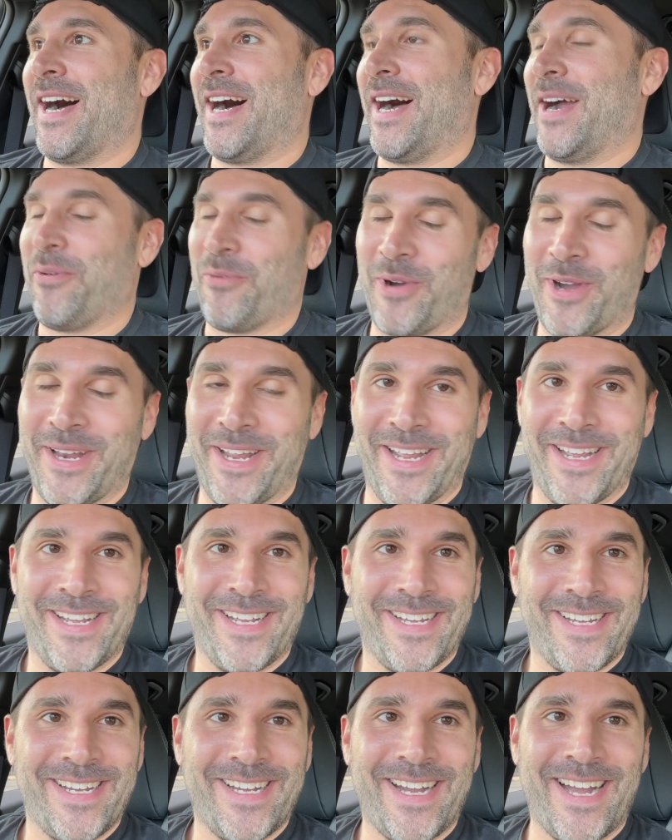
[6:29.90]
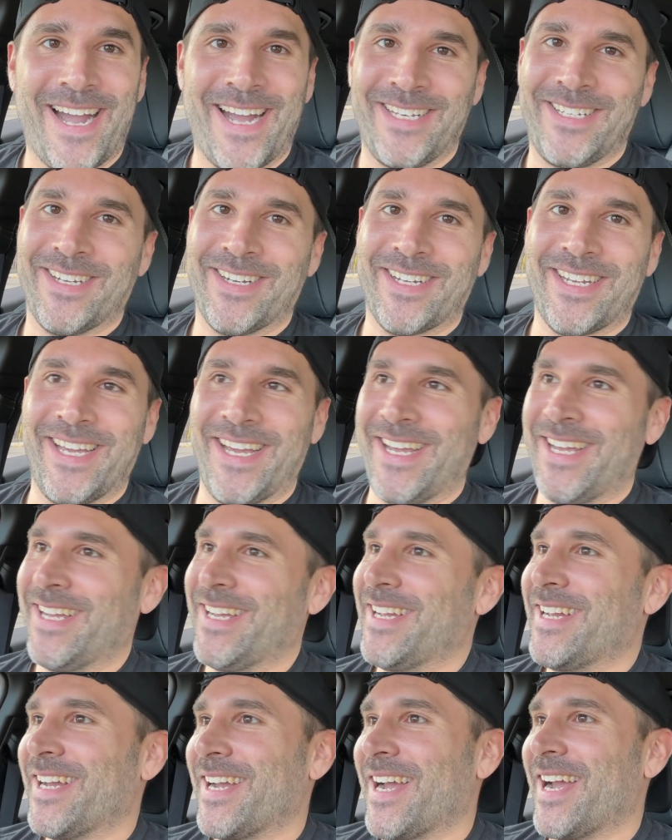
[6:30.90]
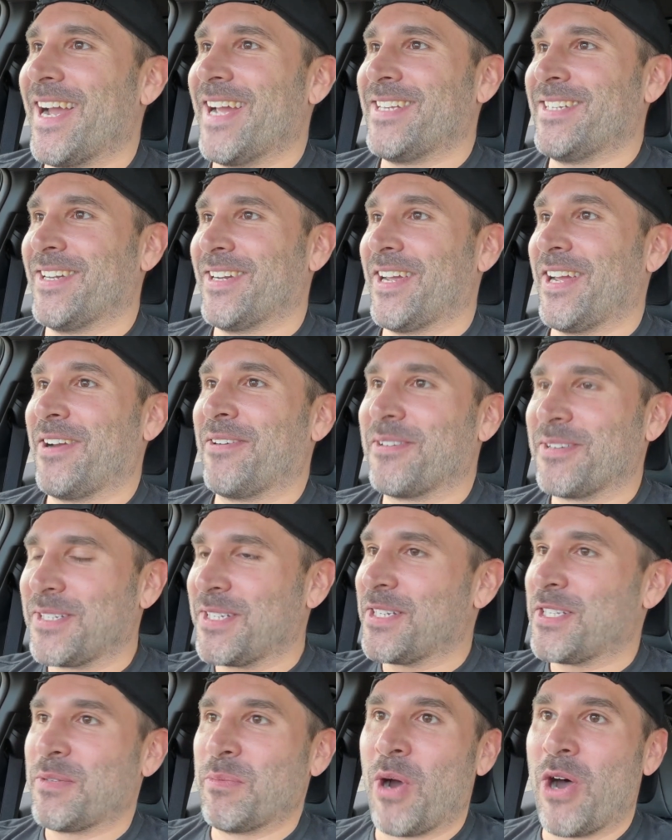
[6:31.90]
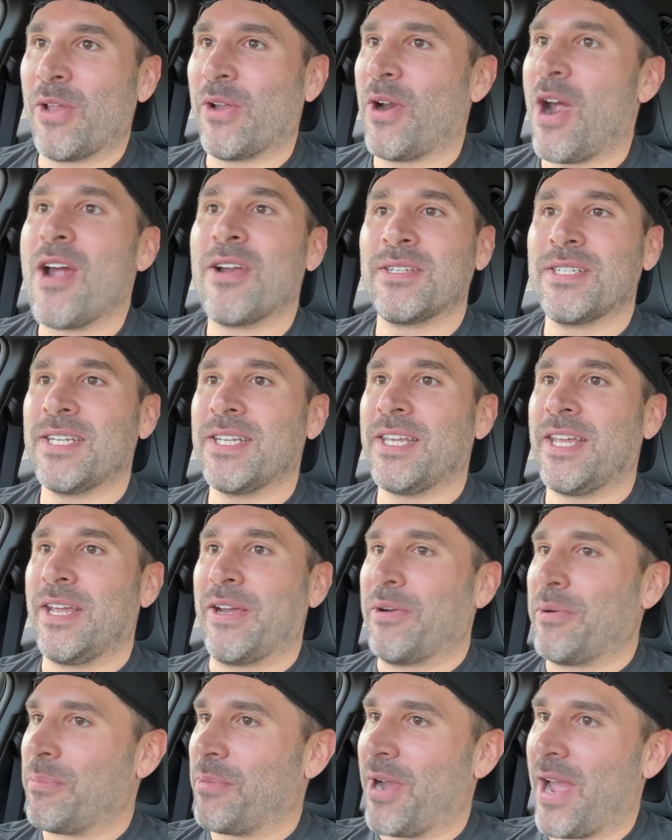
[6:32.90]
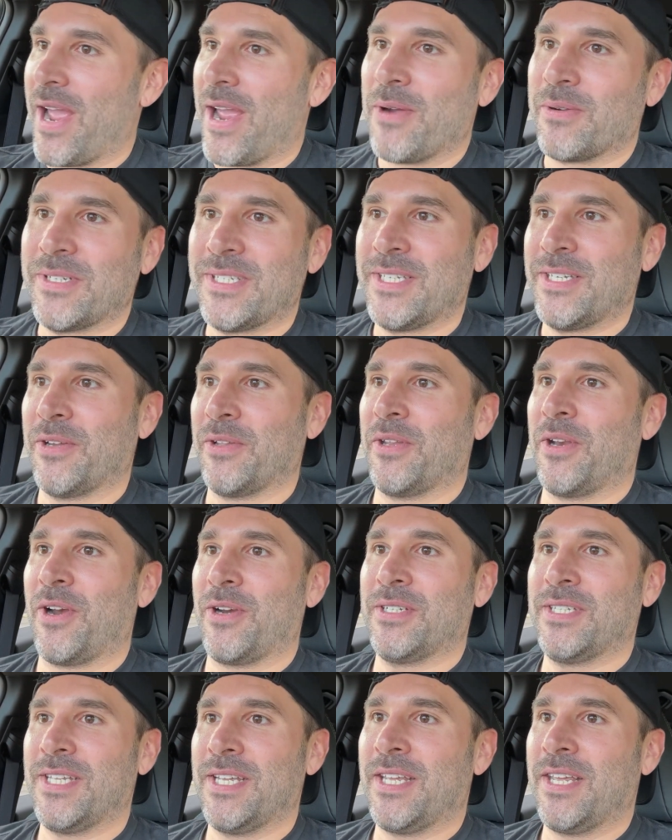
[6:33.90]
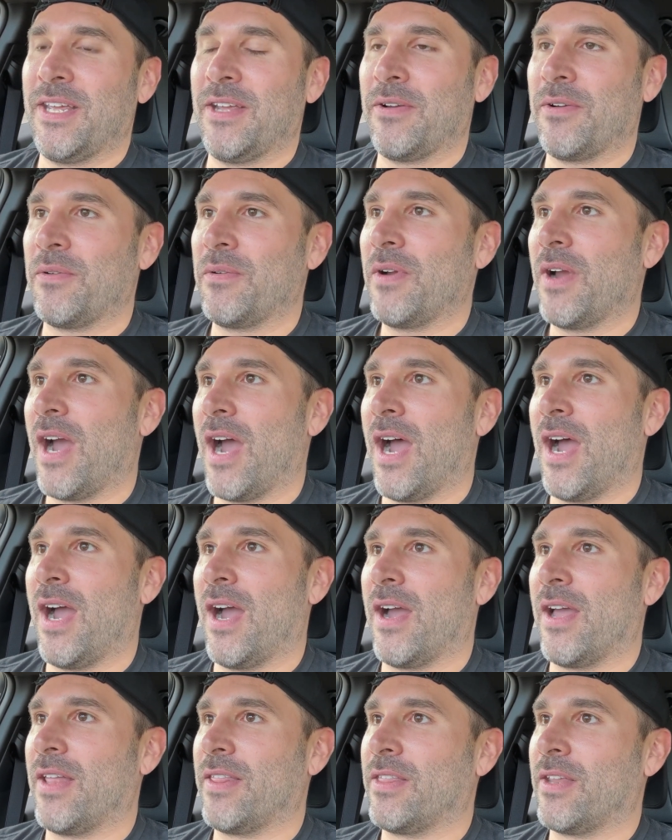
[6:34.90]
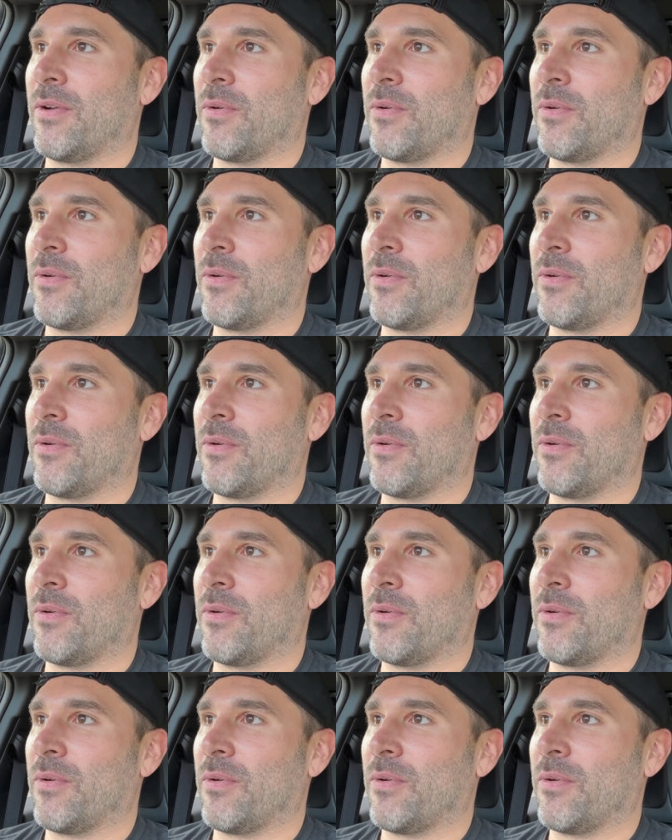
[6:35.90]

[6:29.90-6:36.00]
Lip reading: I won it. I took it. It was a smaller RCQ, but it was still an RCQ.